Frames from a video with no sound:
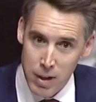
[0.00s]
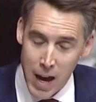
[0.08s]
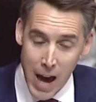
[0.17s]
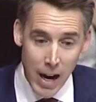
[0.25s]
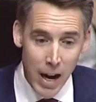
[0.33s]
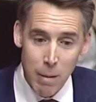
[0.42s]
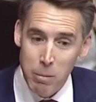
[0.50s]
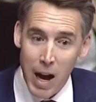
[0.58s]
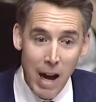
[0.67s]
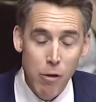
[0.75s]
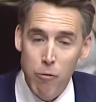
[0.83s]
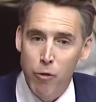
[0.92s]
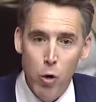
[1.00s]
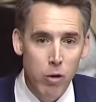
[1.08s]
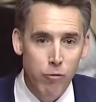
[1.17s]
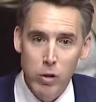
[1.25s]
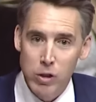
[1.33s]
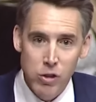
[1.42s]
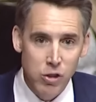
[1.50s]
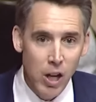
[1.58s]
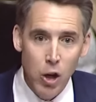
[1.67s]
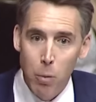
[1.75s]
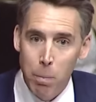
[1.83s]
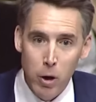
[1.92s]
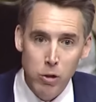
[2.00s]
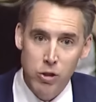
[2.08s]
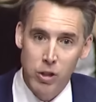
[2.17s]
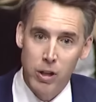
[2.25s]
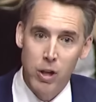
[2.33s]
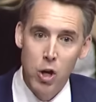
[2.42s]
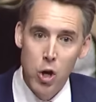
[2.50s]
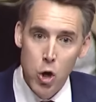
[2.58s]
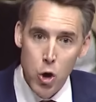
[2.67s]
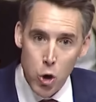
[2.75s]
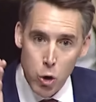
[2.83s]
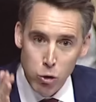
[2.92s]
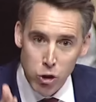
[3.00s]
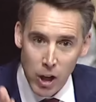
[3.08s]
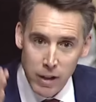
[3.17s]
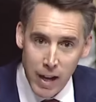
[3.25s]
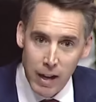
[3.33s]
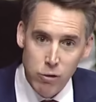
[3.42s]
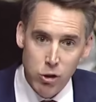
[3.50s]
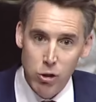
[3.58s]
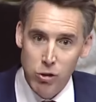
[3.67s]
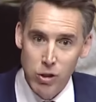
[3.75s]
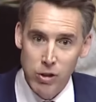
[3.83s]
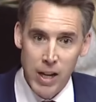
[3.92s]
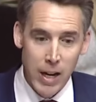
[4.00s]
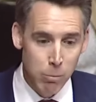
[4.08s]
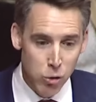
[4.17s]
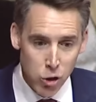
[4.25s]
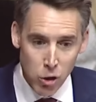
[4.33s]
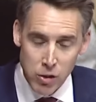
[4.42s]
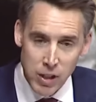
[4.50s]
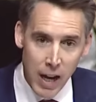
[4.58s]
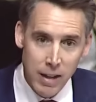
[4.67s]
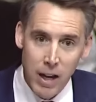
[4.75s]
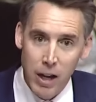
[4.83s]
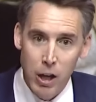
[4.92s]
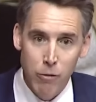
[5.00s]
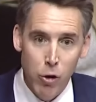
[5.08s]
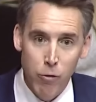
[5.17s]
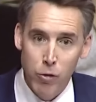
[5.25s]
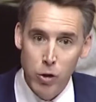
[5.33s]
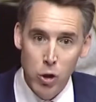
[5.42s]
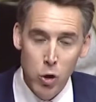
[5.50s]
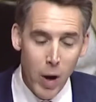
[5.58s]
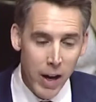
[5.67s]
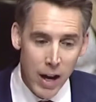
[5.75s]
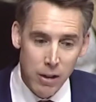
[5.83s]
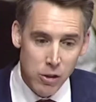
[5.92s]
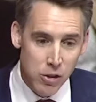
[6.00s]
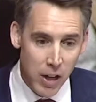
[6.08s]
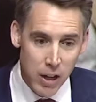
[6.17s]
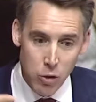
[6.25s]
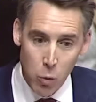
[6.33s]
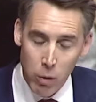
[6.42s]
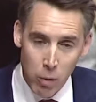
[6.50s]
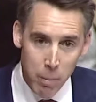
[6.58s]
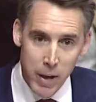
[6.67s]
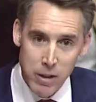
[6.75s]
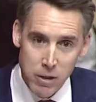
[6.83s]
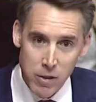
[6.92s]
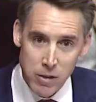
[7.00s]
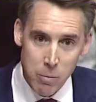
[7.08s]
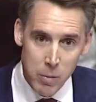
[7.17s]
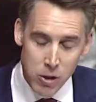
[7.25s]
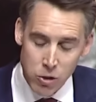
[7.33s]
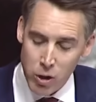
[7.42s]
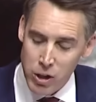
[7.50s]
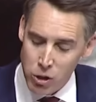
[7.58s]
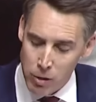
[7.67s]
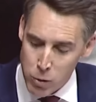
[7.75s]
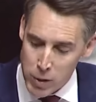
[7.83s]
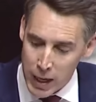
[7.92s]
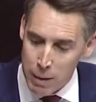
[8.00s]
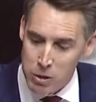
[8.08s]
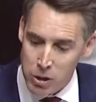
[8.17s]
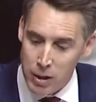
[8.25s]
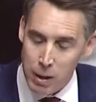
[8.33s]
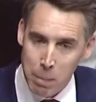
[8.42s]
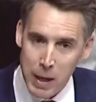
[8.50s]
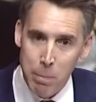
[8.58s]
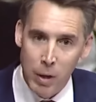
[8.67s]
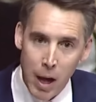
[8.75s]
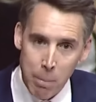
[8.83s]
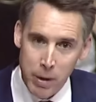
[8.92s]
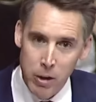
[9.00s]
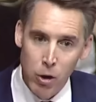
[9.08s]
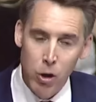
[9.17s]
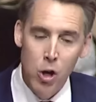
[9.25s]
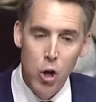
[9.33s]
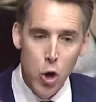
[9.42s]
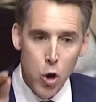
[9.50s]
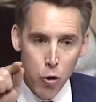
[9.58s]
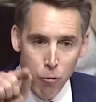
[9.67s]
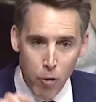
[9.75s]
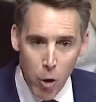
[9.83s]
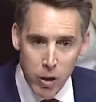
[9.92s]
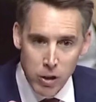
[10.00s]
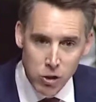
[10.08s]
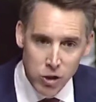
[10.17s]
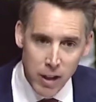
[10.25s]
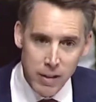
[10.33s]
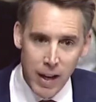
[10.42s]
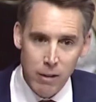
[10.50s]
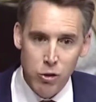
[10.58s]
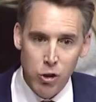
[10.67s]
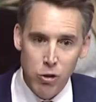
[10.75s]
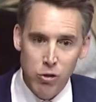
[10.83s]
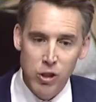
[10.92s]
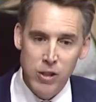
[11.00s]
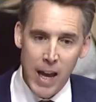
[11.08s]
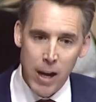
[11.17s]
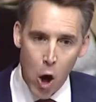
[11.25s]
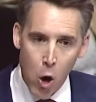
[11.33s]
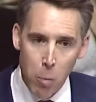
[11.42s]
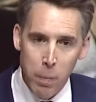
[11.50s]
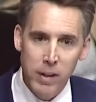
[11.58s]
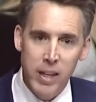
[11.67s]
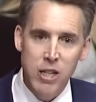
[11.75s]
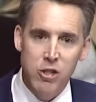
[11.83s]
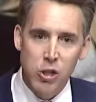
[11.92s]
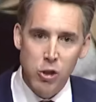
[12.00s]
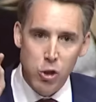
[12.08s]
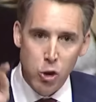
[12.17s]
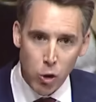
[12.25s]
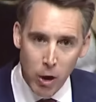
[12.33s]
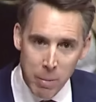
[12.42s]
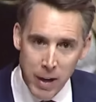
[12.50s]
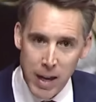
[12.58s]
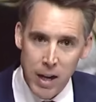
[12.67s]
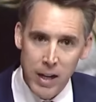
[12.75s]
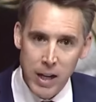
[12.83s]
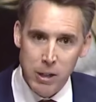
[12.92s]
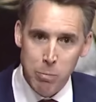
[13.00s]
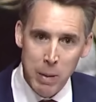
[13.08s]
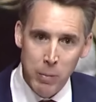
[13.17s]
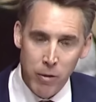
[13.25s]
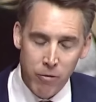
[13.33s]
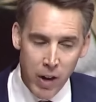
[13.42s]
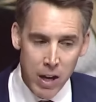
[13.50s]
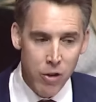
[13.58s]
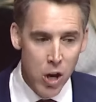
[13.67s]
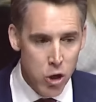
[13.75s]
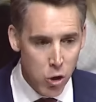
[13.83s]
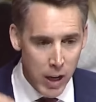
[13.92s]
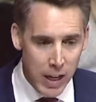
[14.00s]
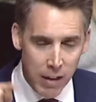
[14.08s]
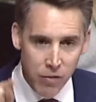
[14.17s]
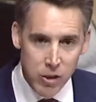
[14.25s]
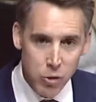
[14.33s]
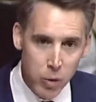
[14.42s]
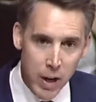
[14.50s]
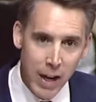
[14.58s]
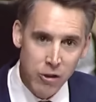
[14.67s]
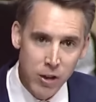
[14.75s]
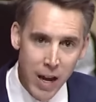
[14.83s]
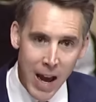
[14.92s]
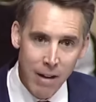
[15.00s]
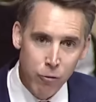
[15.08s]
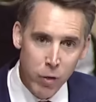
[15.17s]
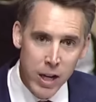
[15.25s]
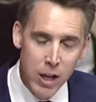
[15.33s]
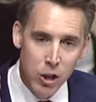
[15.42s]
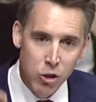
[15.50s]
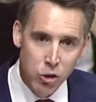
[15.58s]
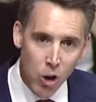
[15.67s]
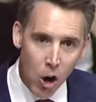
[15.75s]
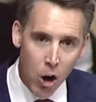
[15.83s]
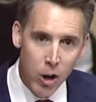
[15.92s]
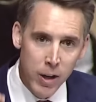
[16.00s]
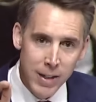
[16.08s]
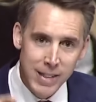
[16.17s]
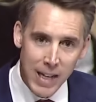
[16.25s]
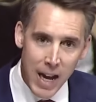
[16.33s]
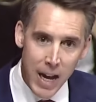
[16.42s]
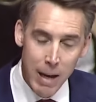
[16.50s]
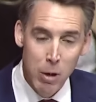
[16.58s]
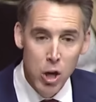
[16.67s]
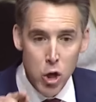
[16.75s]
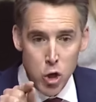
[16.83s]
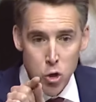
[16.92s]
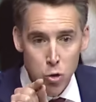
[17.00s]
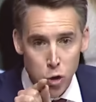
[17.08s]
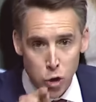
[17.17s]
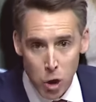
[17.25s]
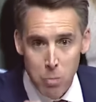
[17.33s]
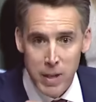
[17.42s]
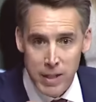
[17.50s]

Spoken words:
And I haven't voted for a single person who shut down churches, and I'm sure as heck not going to vote for you. And I'll just say to what remains of this administration, if you keep sending people up here who voted to shut down churches and openly discriminated against people of faith, you're going to get this reaction every darn time. You should be